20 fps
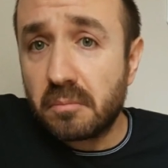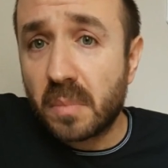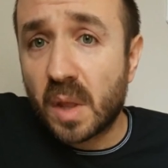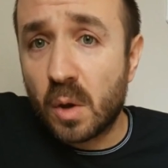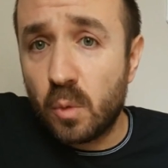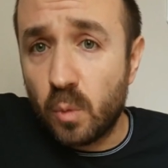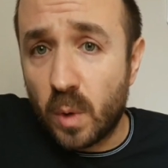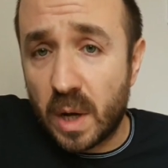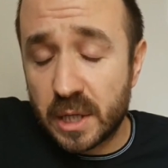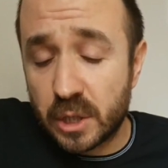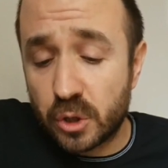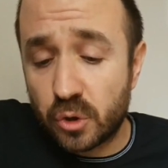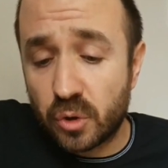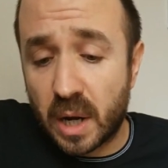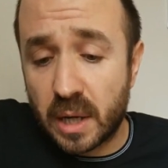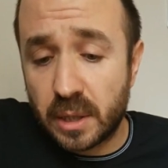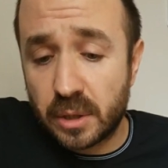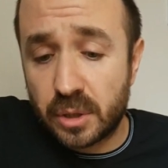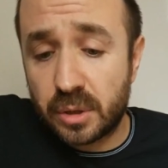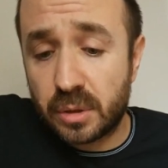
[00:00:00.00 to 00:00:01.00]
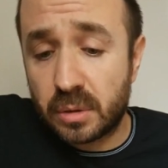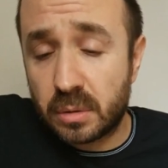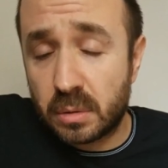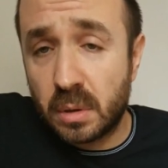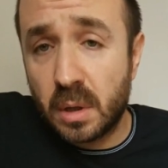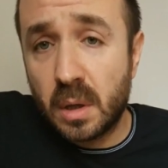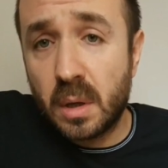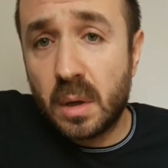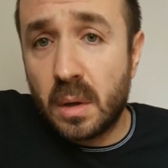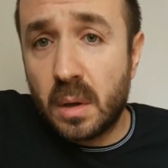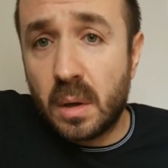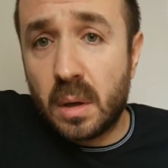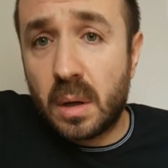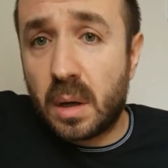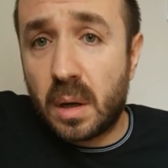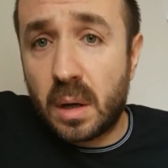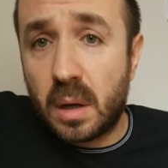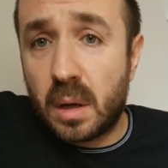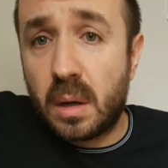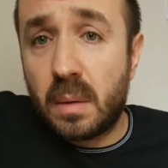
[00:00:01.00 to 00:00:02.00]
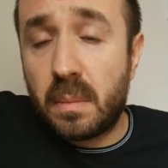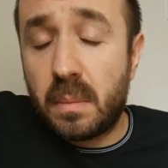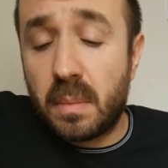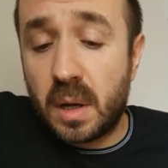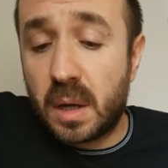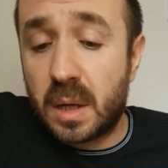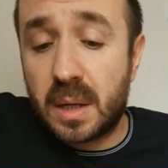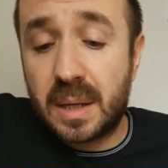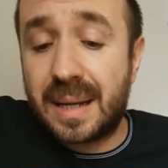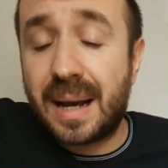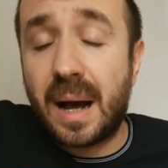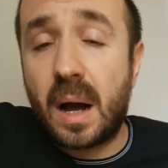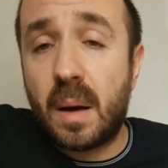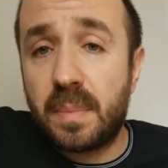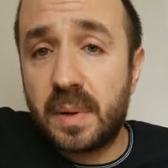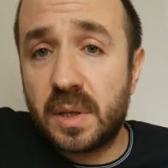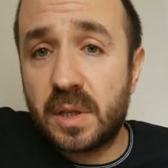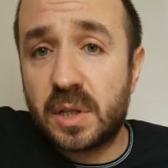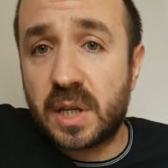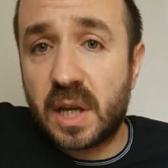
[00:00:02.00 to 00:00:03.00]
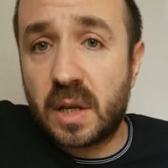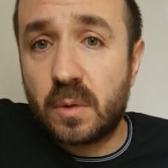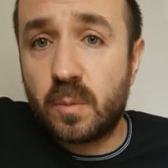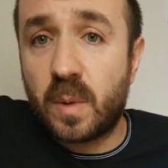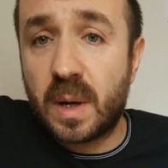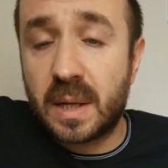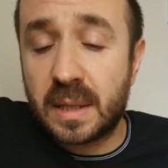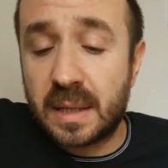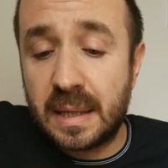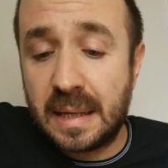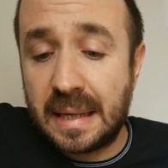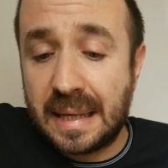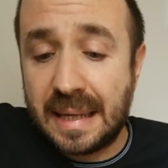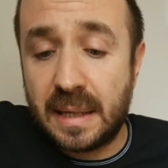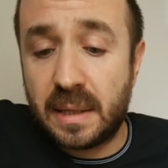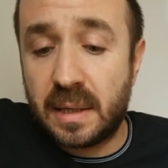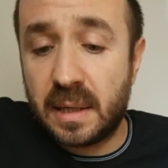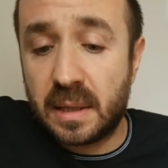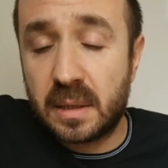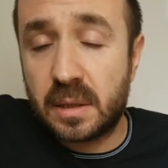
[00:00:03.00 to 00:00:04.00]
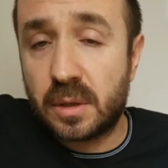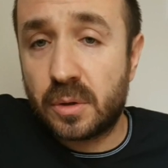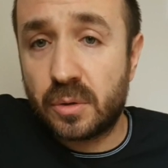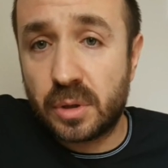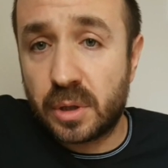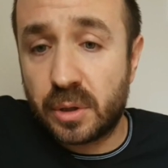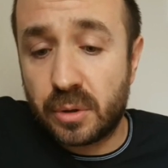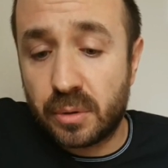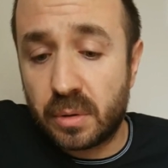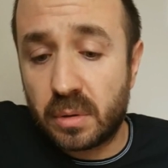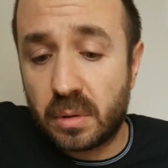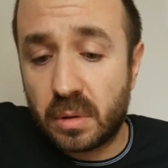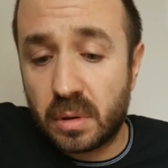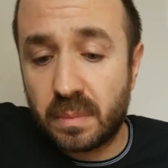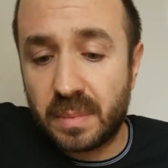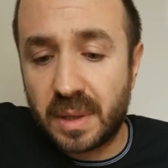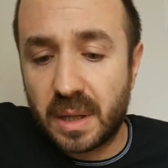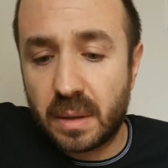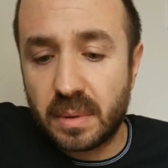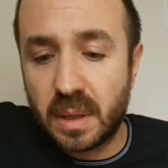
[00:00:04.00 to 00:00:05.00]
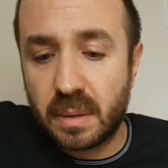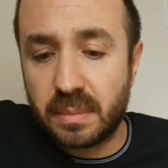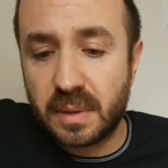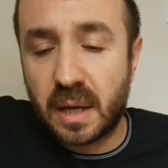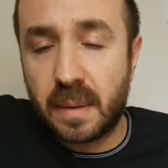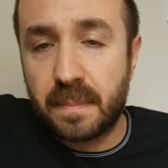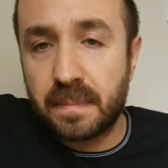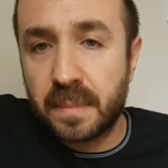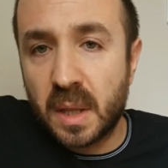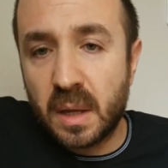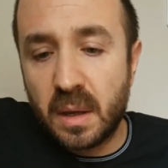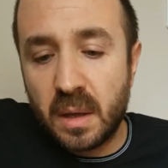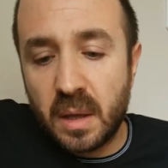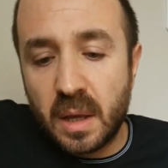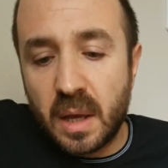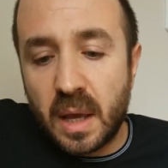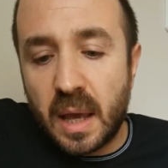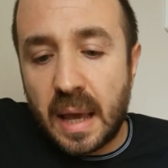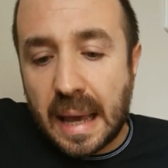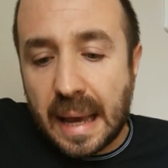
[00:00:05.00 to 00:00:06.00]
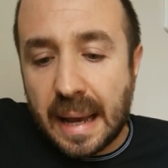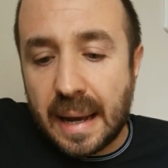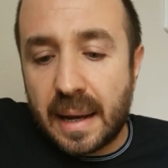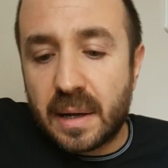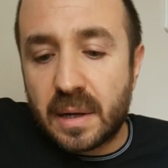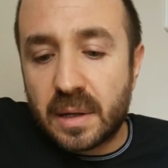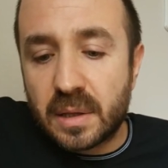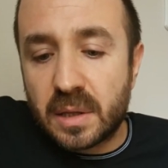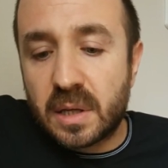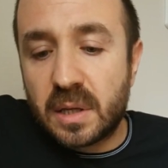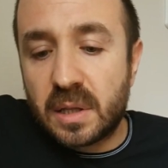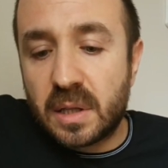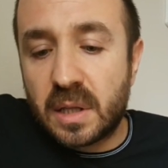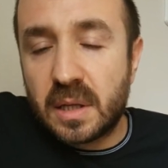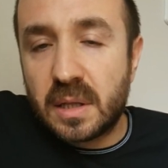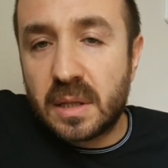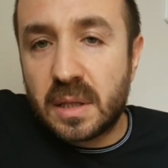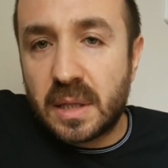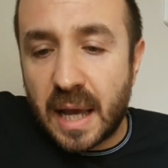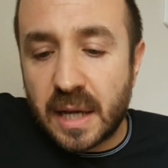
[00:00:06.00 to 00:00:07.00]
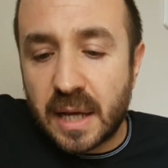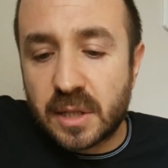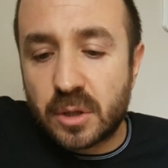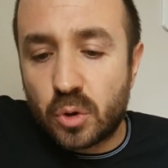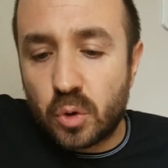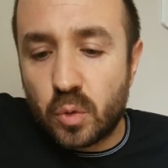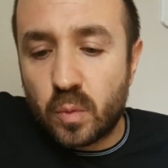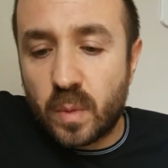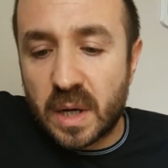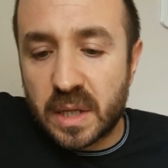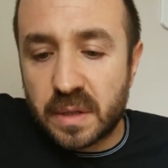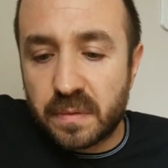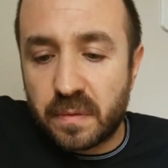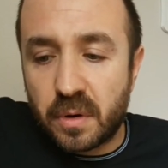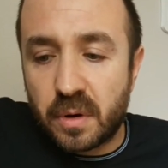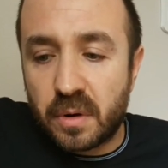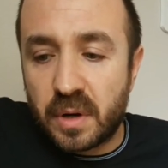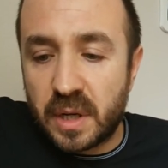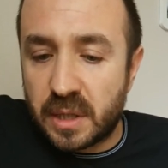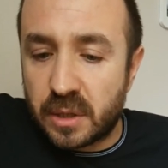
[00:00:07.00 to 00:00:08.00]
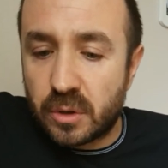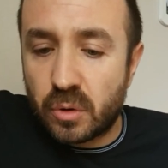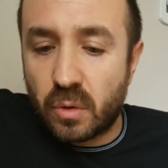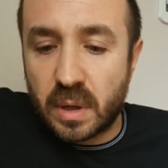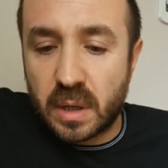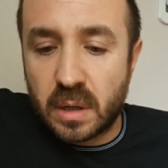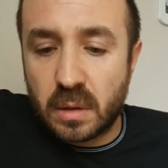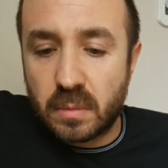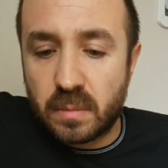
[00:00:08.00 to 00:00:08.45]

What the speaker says: was trying to compensate what he did to the girl, blah, blah, blah. And the next 2 ones were historical